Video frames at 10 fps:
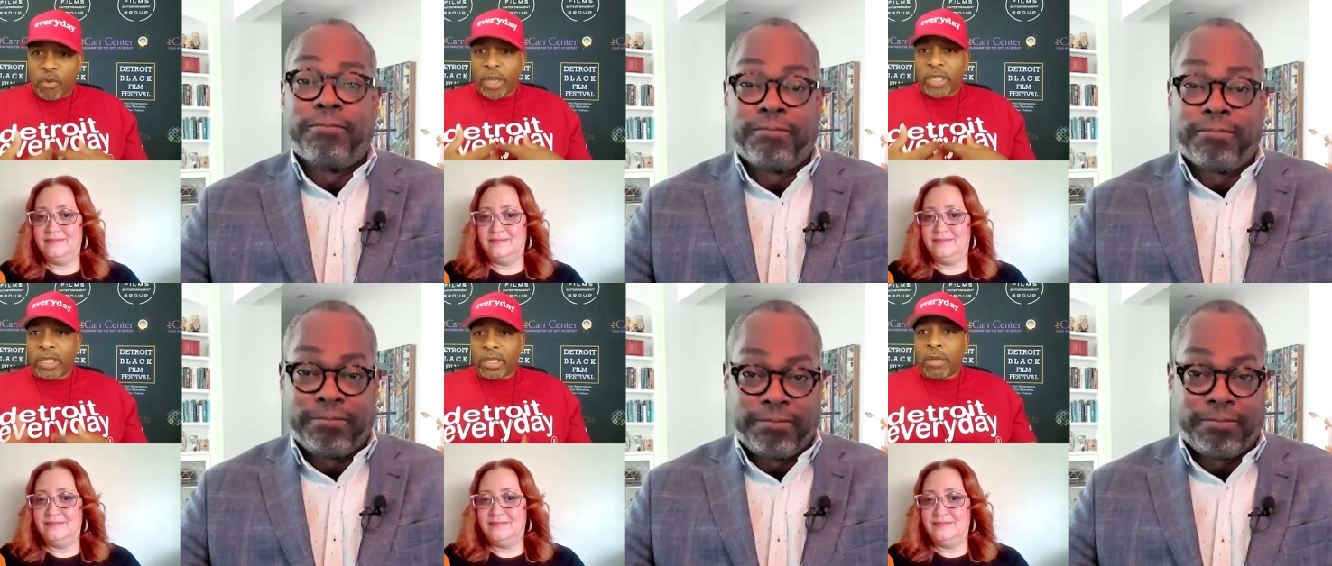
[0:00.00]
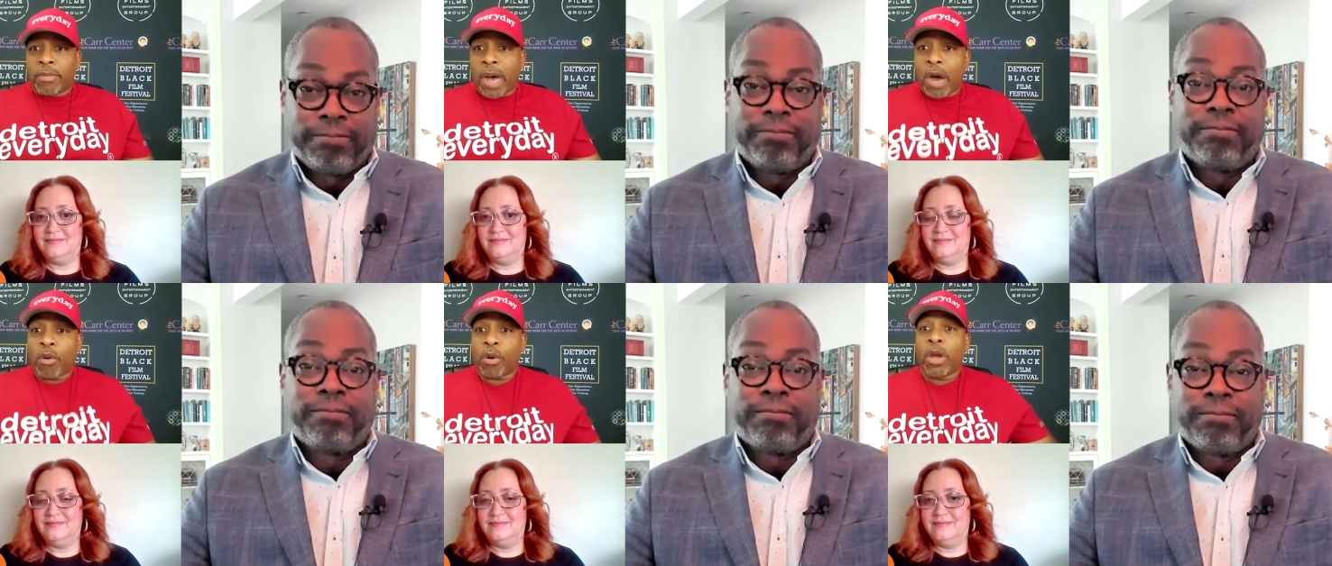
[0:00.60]
Speaker 1: voices and the
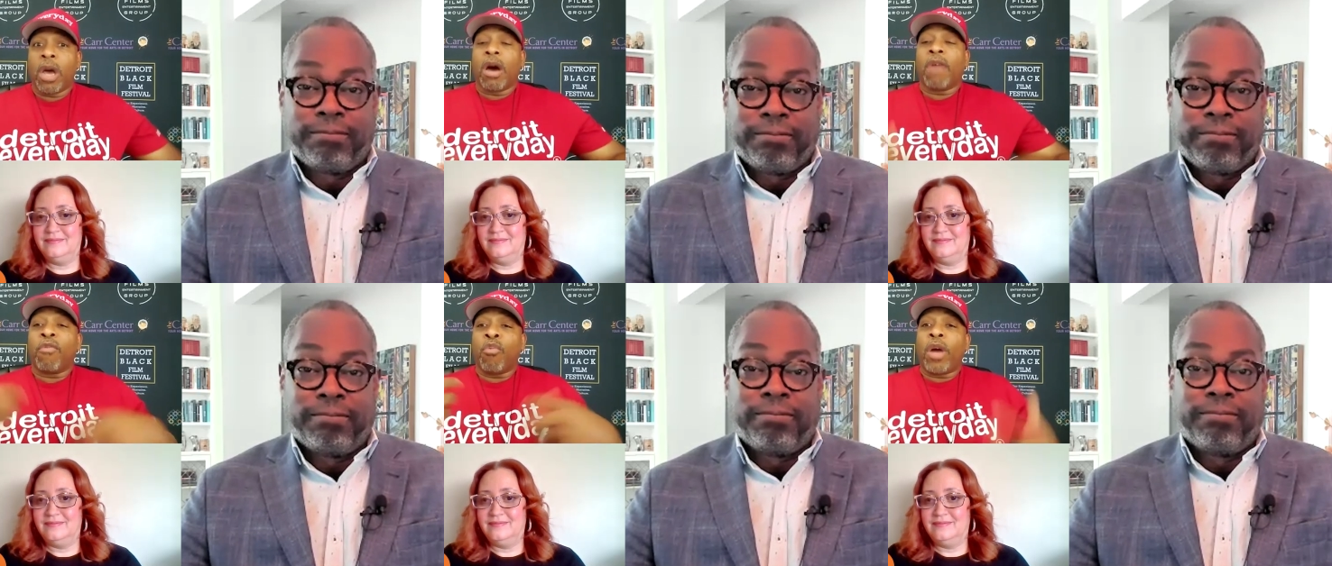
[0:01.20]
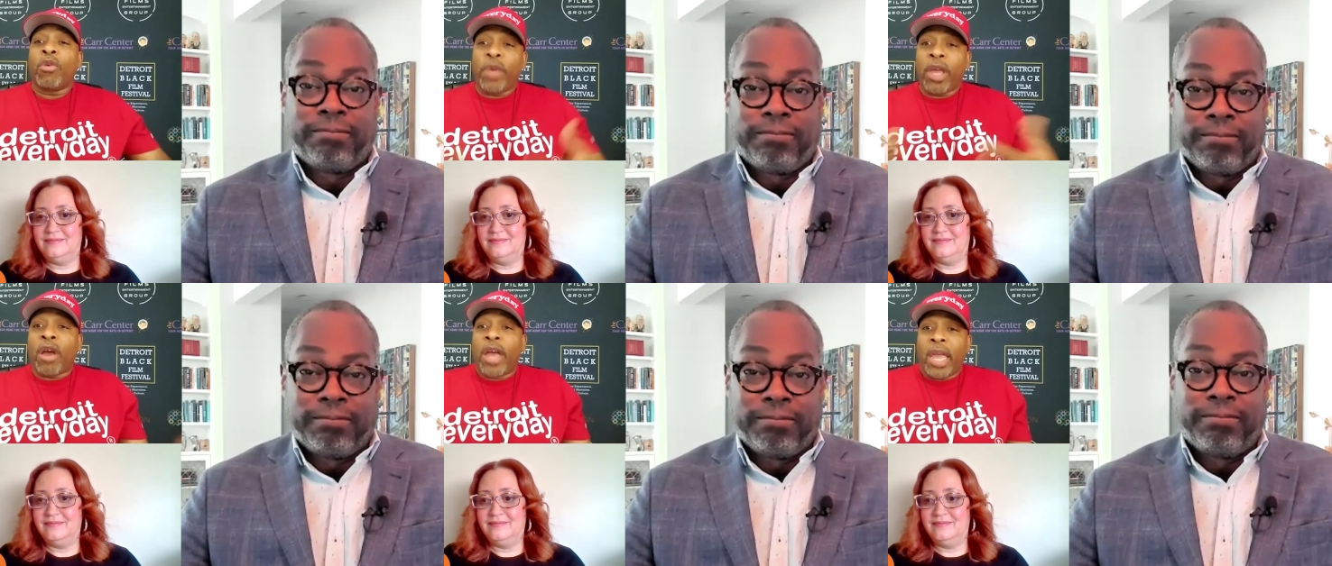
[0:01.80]
power of what
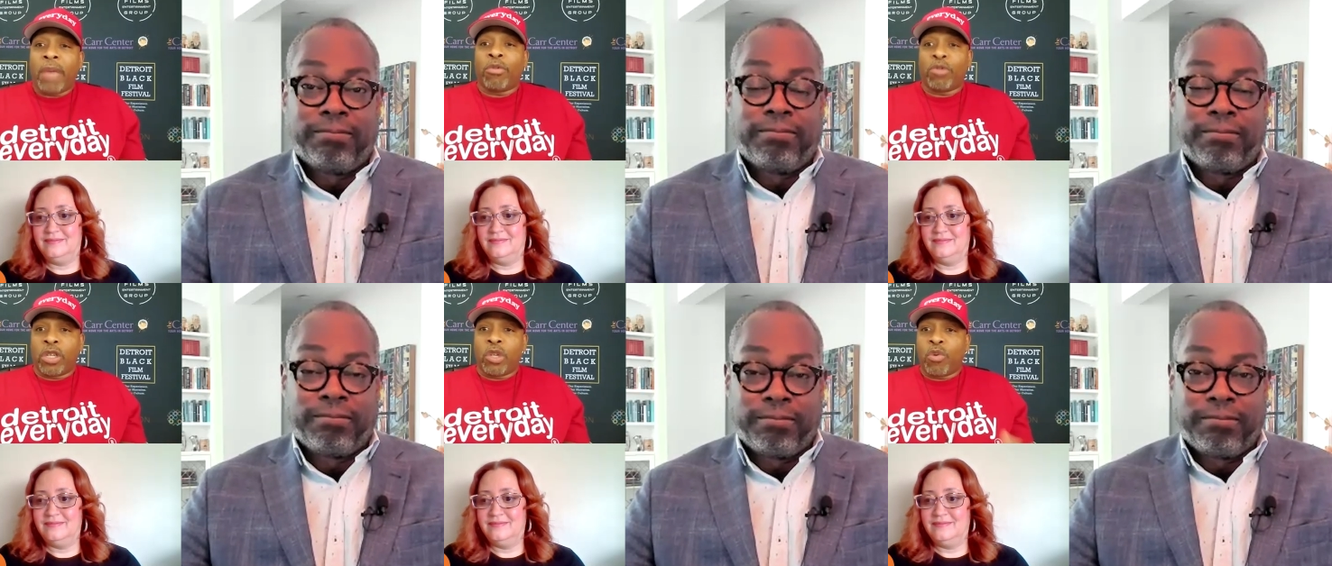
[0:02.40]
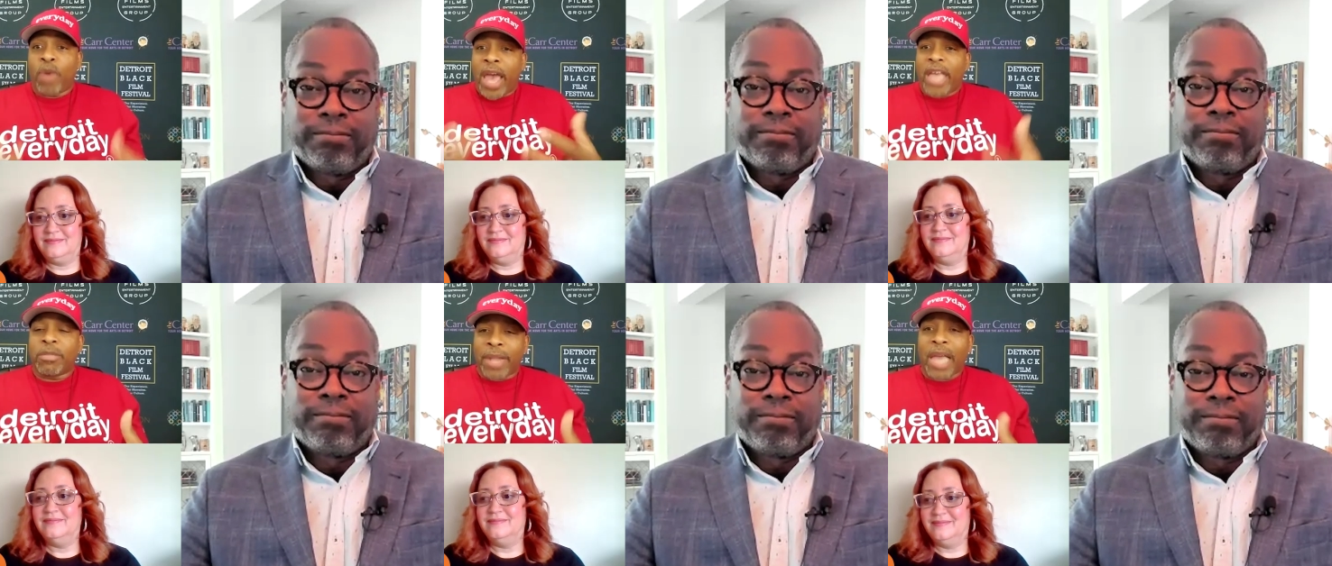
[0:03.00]
we are able to do
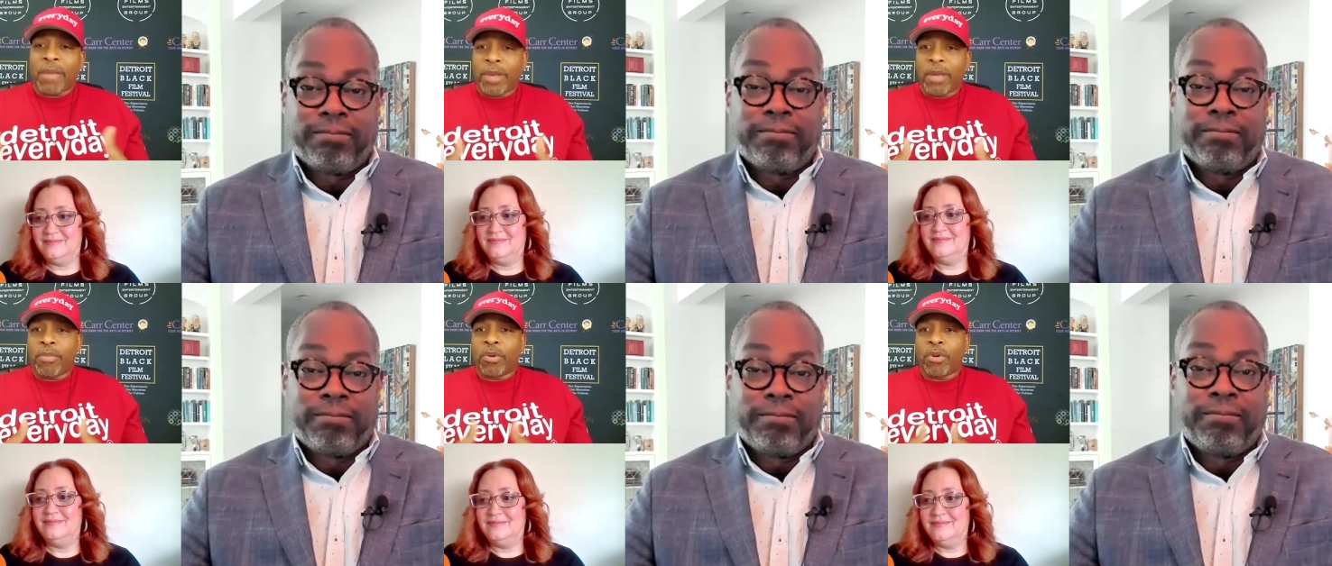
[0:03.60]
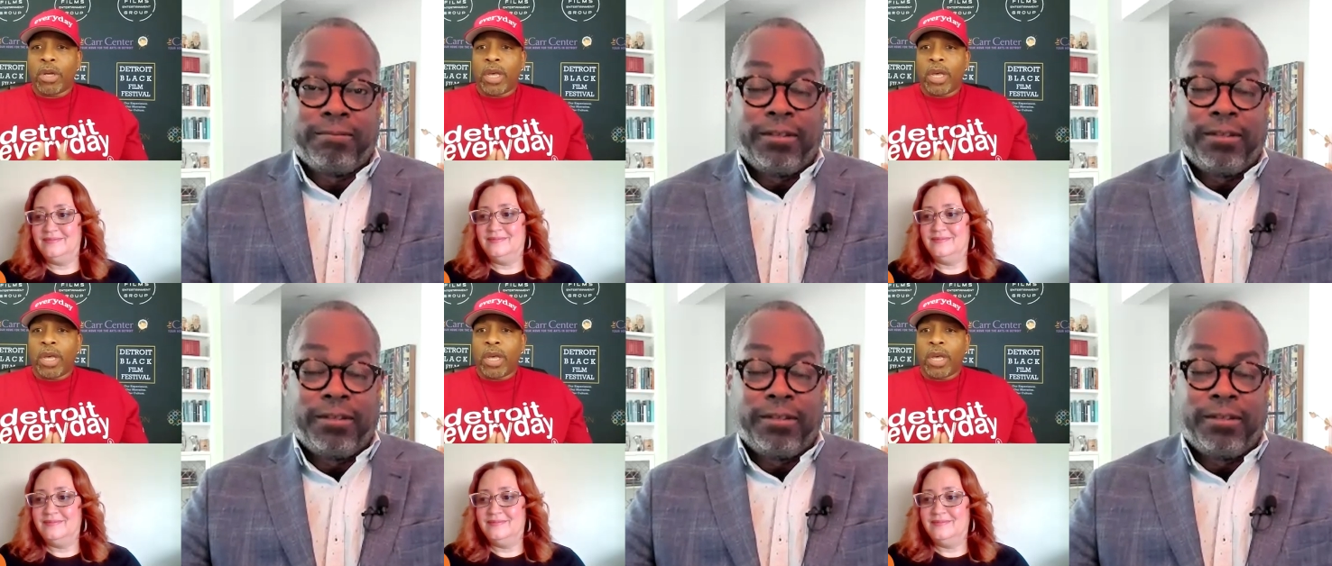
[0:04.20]
as Black people.